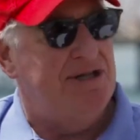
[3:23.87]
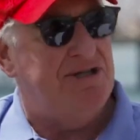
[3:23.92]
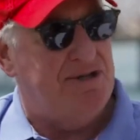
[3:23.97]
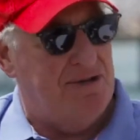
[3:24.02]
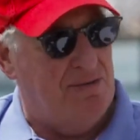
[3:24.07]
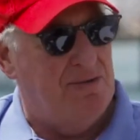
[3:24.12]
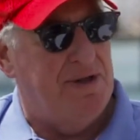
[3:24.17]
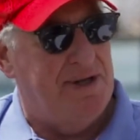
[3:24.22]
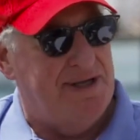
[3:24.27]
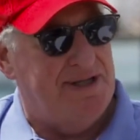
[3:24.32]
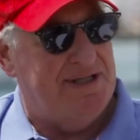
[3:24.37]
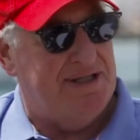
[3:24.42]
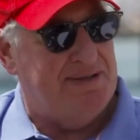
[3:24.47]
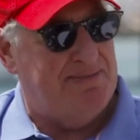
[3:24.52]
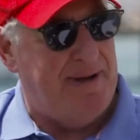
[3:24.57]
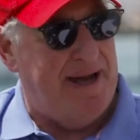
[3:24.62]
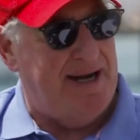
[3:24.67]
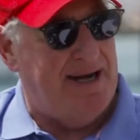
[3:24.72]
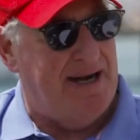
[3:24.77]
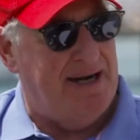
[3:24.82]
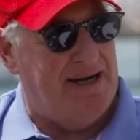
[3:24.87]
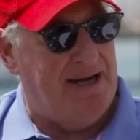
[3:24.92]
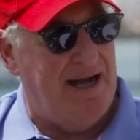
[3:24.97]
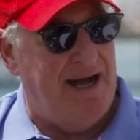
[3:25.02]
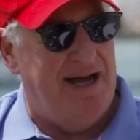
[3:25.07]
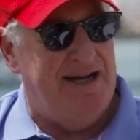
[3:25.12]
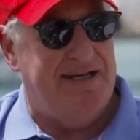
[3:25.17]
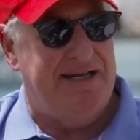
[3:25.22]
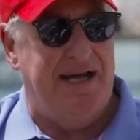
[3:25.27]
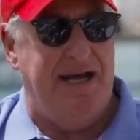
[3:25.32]
how much they're willing to spend on
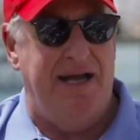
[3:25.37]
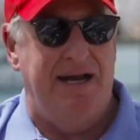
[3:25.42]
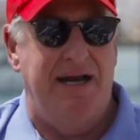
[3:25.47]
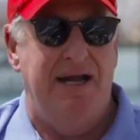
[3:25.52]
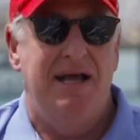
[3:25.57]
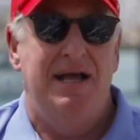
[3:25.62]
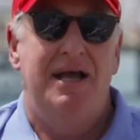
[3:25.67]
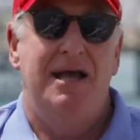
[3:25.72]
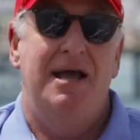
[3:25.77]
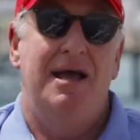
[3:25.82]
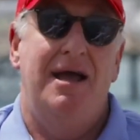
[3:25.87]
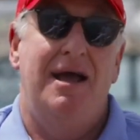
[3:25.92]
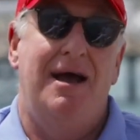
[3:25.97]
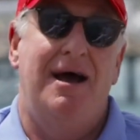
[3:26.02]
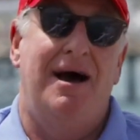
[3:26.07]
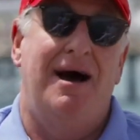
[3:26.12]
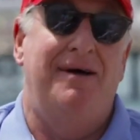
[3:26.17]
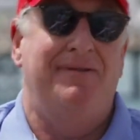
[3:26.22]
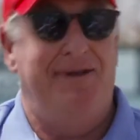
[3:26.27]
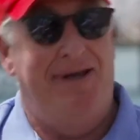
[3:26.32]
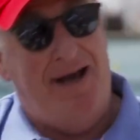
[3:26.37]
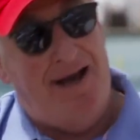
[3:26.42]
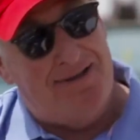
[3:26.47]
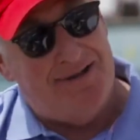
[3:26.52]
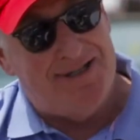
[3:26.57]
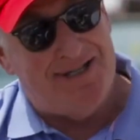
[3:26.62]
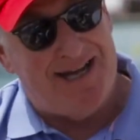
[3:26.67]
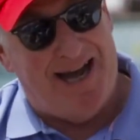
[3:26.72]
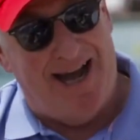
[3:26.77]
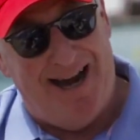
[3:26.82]
content? On the
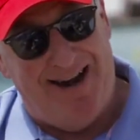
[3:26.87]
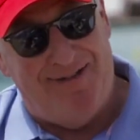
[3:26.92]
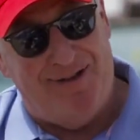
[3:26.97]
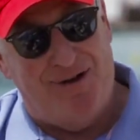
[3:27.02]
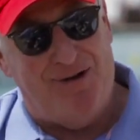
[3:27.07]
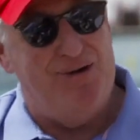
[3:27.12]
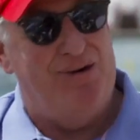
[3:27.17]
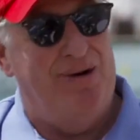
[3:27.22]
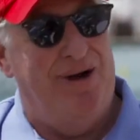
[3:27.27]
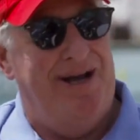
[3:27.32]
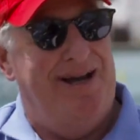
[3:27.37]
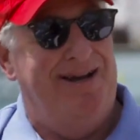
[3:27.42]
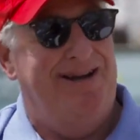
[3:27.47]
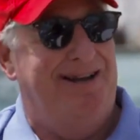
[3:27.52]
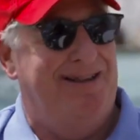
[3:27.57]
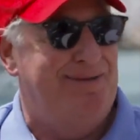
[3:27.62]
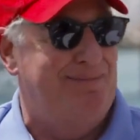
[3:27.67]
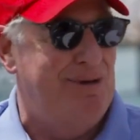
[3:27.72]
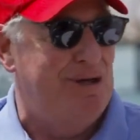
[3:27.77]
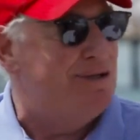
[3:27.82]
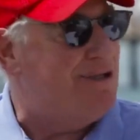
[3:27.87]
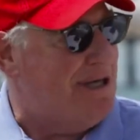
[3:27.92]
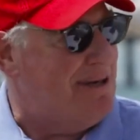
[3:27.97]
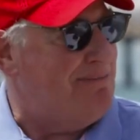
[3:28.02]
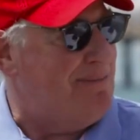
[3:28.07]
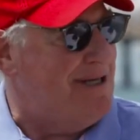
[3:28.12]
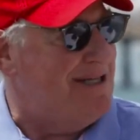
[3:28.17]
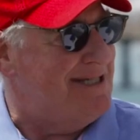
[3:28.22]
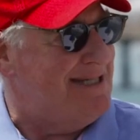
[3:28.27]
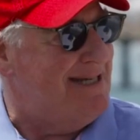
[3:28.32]
other side of the coin, in the
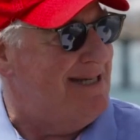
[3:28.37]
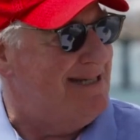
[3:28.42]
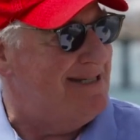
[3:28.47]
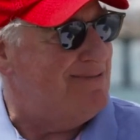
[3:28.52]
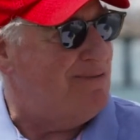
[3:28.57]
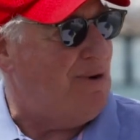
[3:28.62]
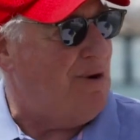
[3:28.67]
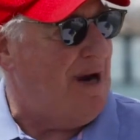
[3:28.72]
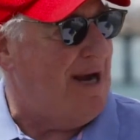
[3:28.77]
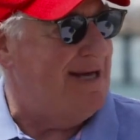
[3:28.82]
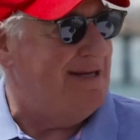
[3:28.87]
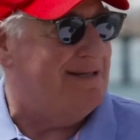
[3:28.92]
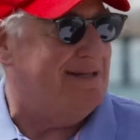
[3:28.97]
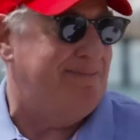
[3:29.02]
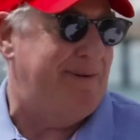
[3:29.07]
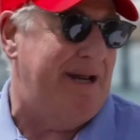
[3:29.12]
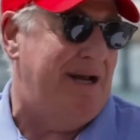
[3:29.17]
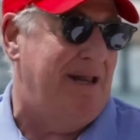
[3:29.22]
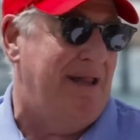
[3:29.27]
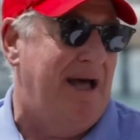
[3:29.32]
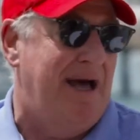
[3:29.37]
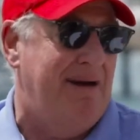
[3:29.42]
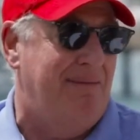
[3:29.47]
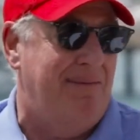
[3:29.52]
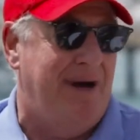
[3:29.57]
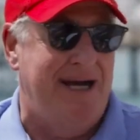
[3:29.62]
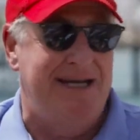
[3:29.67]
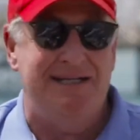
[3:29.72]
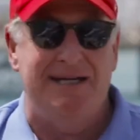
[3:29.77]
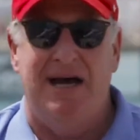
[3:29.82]
music business, where I spend a
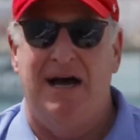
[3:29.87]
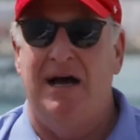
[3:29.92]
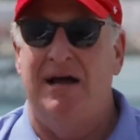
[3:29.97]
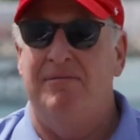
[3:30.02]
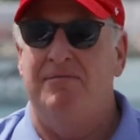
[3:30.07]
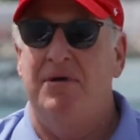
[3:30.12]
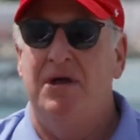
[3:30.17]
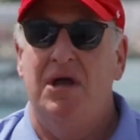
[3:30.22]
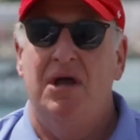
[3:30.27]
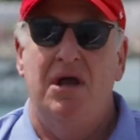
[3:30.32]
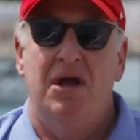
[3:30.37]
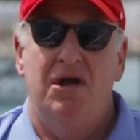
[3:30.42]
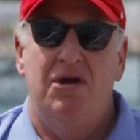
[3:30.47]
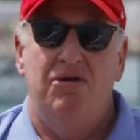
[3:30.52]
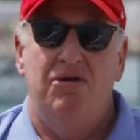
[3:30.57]
lot of my time,